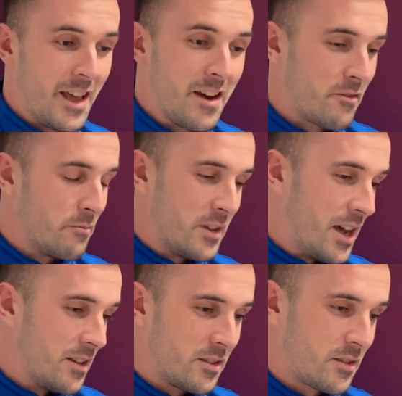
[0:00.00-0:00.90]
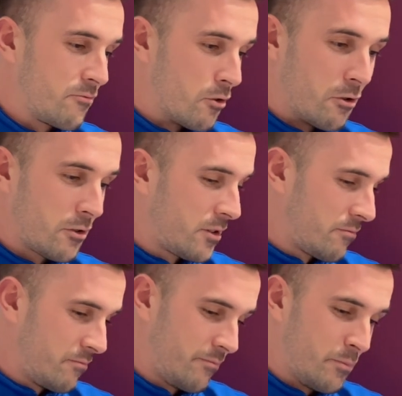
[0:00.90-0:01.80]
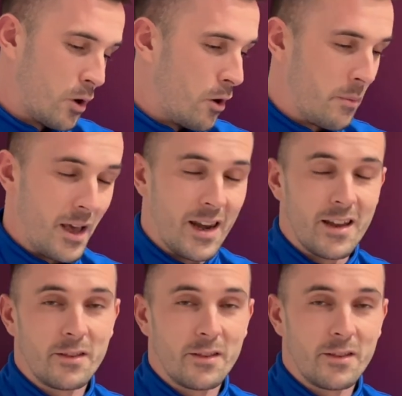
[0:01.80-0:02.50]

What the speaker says: anything from dance, rock, pop, anything.